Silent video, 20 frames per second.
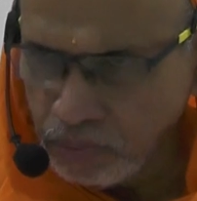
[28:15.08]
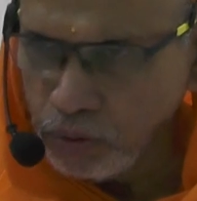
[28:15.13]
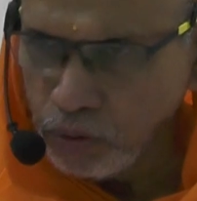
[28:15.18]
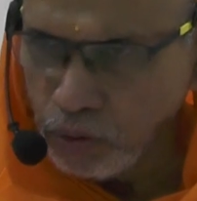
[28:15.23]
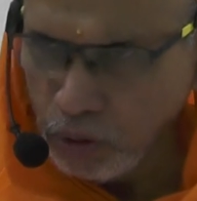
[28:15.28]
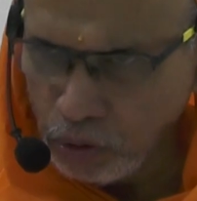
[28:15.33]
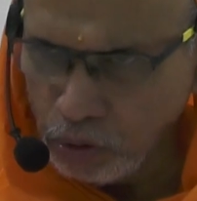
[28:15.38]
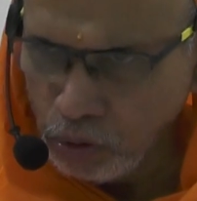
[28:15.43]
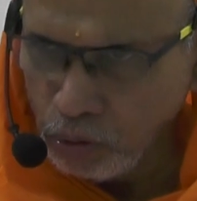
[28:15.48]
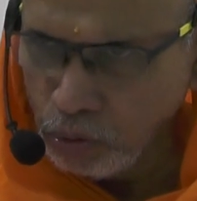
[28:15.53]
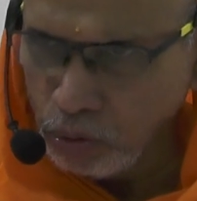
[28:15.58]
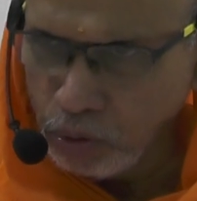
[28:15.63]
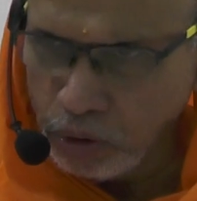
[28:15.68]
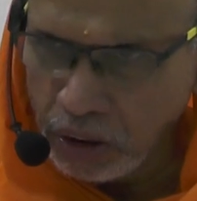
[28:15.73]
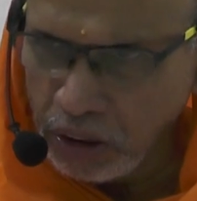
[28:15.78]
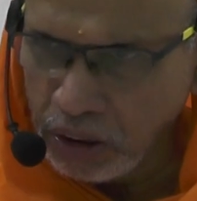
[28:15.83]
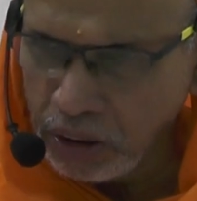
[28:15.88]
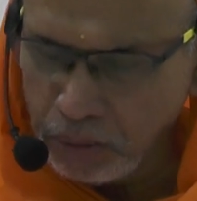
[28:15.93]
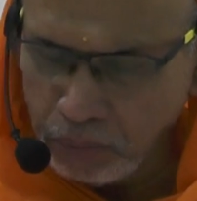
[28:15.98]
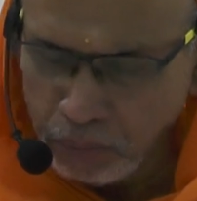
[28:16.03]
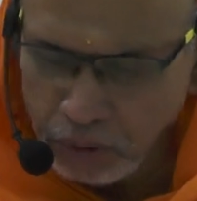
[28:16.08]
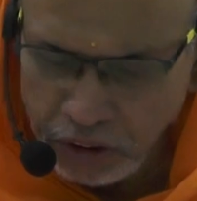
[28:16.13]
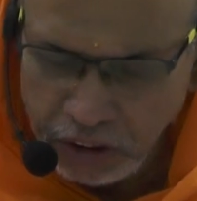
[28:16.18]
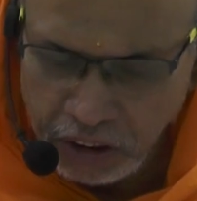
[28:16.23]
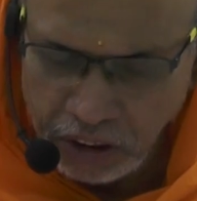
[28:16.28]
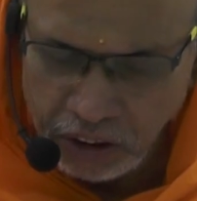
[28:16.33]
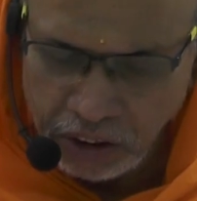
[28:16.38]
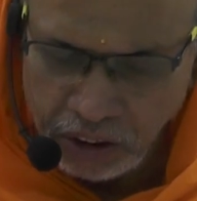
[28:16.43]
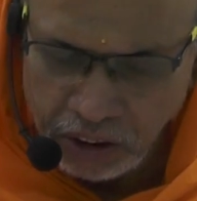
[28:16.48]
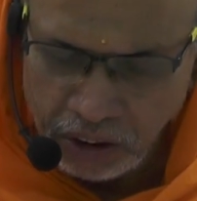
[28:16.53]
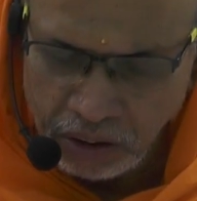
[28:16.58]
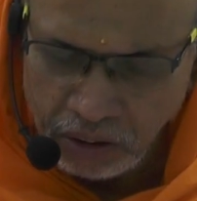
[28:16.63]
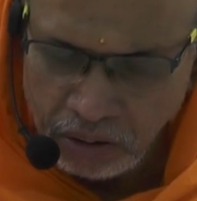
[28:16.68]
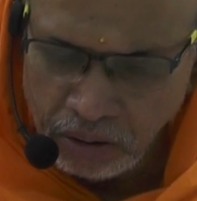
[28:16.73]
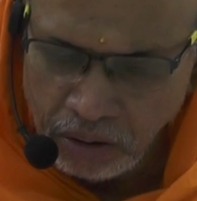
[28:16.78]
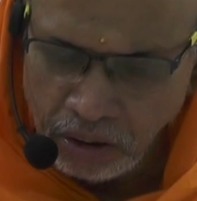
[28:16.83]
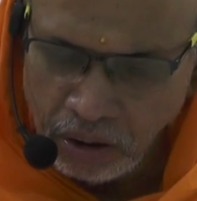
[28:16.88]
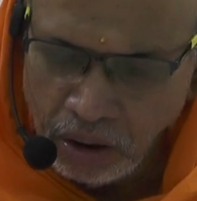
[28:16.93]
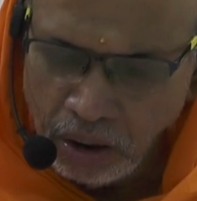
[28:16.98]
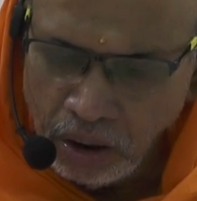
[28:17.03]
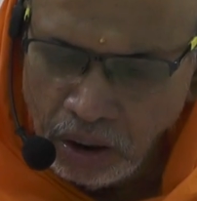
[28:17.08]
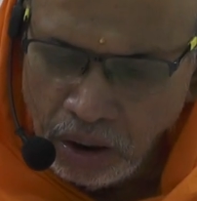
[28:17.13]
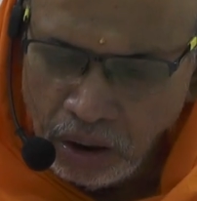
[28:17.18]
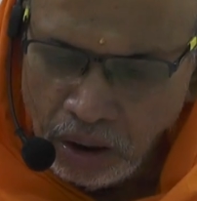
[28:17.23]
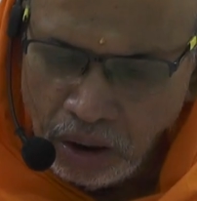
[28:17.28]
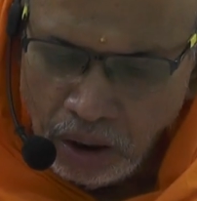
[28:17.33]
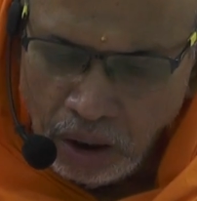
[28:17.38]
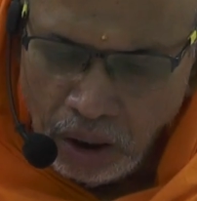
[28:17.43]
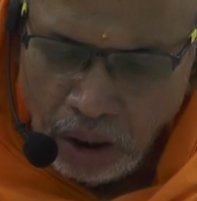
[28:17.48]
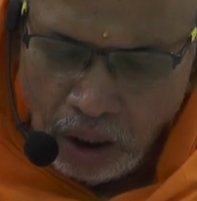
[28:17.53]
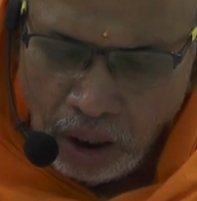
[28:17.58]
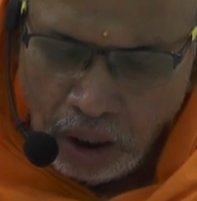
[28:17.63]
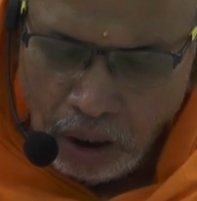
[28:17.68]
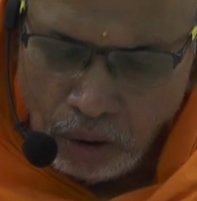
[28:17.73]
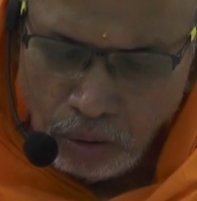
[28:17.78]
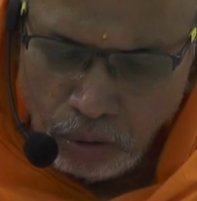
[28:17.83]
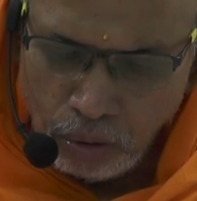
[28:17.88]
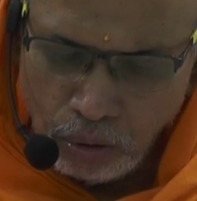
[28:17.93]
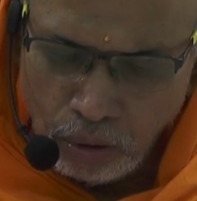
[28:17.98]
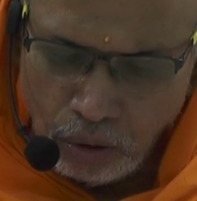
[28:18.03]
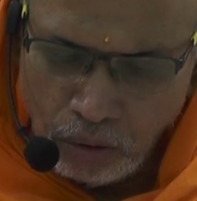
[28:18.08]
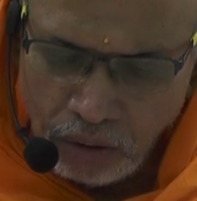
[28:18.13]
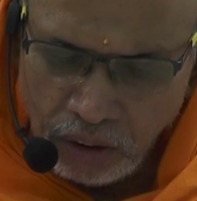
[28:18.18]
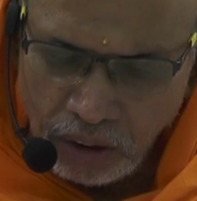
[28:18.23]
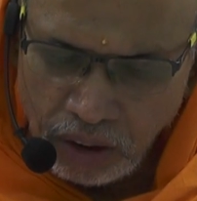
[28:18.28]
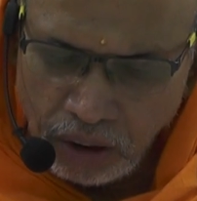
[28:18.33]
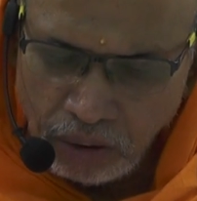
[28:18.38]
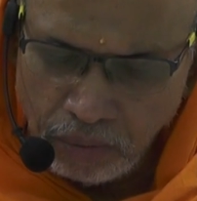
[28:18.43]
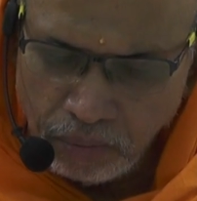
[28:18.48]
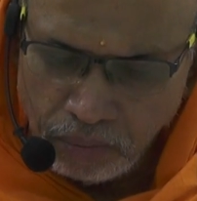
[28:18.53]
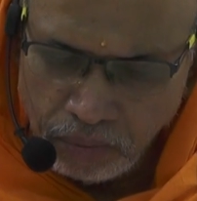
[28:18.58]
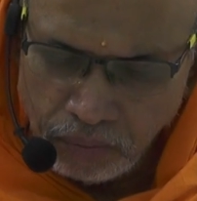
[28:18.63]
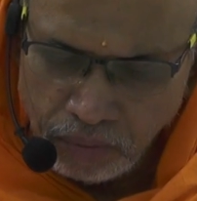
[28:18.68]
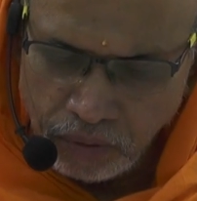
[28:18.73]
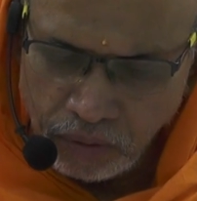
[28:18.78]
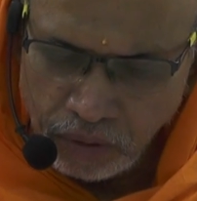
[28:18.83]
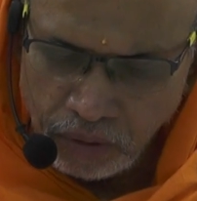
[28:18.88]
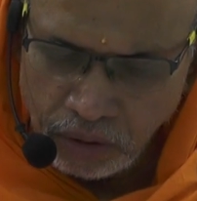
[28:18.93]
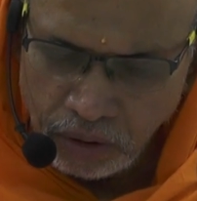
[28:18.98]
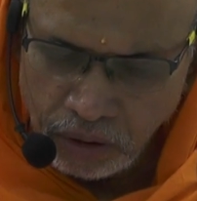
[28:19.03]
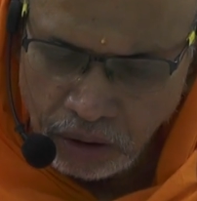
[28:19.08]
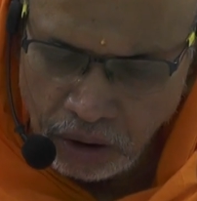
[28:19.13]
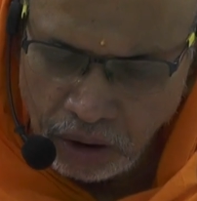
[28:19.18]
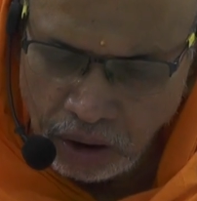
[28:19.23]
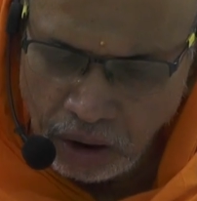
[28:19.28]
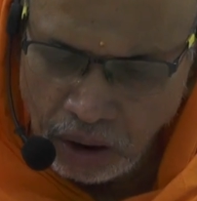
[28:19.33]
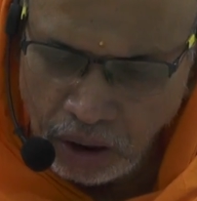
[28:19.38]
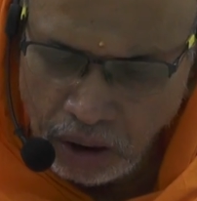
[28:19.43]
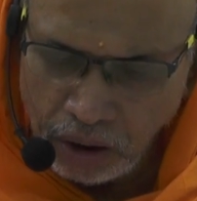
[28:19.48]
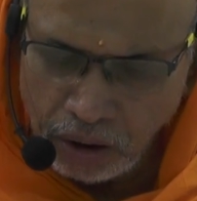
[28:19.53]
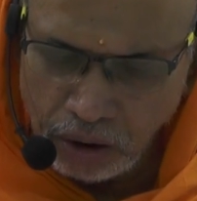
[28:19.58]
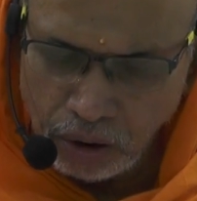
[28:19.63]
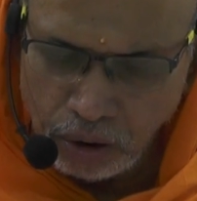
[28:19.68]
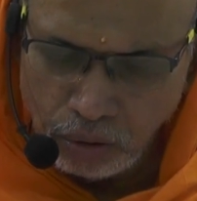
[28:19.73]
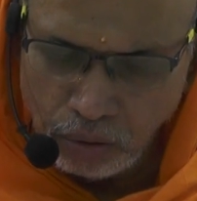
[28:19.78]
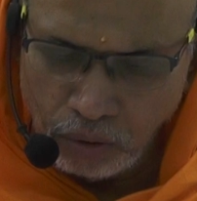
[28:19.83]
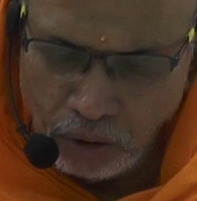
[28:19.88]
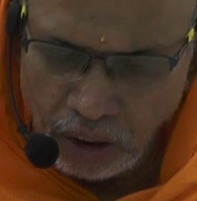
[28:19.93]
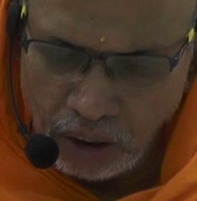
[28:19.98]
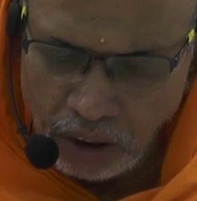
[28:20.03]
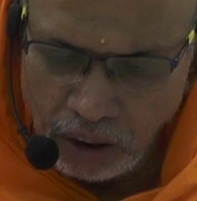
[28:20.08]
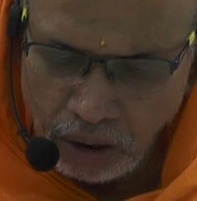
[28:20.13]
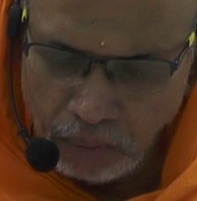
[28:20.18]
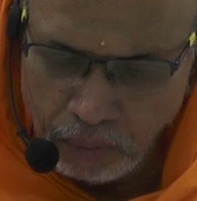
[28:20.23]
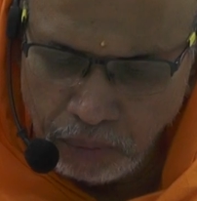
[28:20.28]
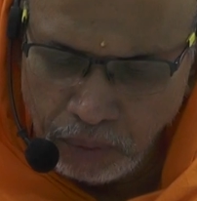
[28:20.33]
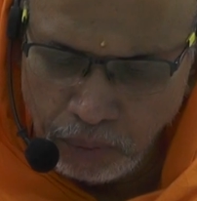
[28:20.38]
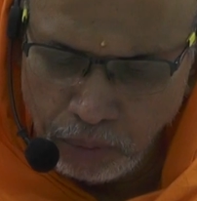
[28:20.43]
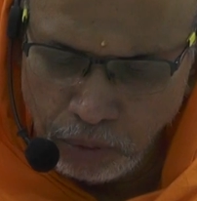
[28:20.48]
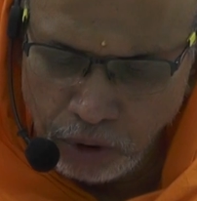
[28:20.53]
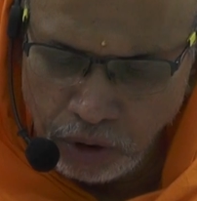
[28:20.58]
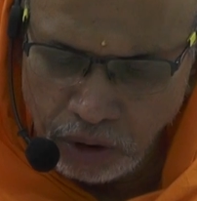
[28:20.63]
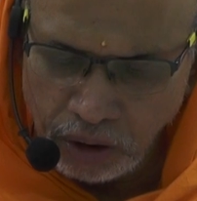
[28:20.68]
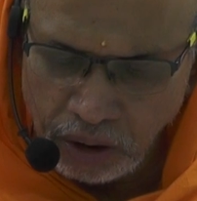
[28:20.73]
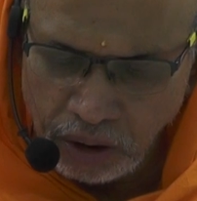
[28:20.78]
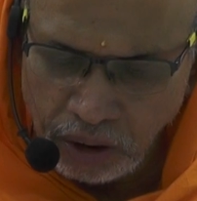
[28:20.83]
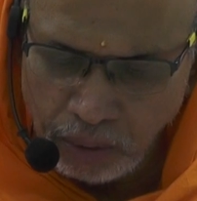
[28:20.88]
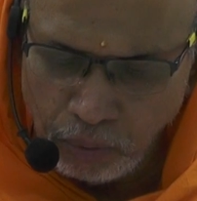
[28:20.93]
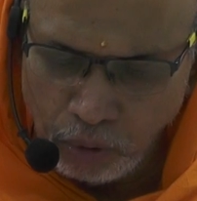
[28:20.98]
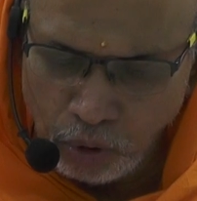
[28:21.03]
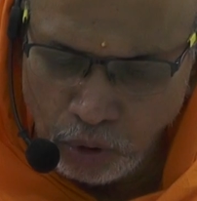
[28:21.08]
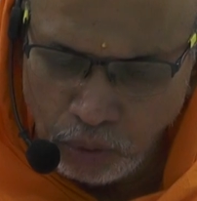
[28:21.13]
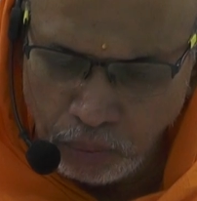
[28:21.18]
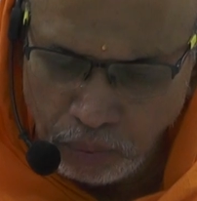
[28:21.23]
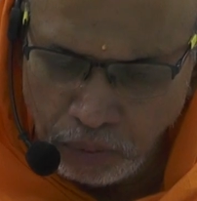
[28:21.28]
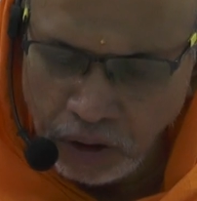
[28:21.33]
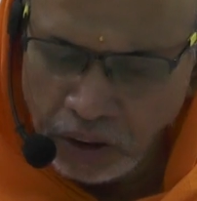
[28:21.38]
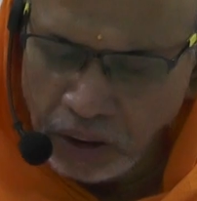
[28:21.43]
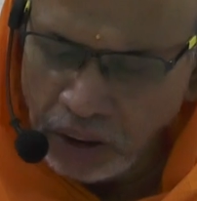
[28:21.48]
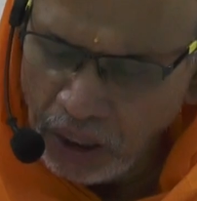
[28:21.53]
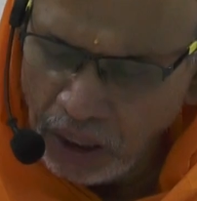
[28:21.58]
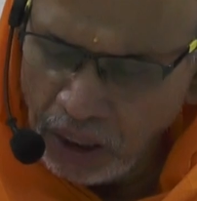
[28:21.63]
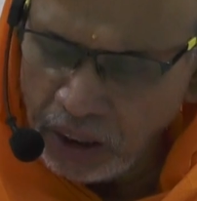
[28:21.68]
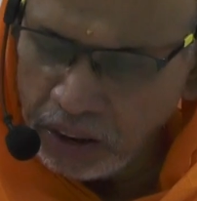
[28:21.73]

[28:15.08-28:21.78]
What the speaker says: You have to look at the messaging. How to overcome related to what other people think about me. Yeah,